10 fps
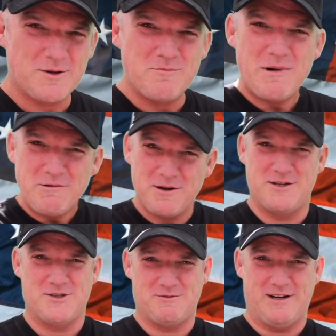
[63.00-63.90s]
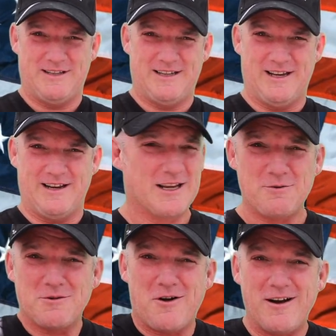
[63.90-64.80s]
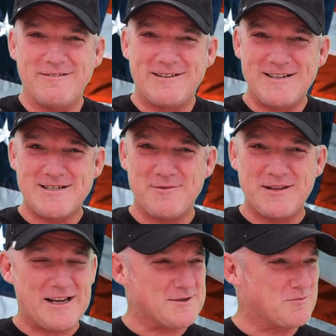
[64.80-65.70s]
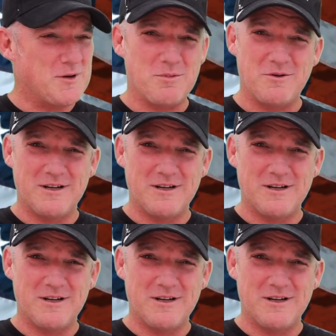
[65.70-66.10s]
Americans right there. You want to hire 87,000 people?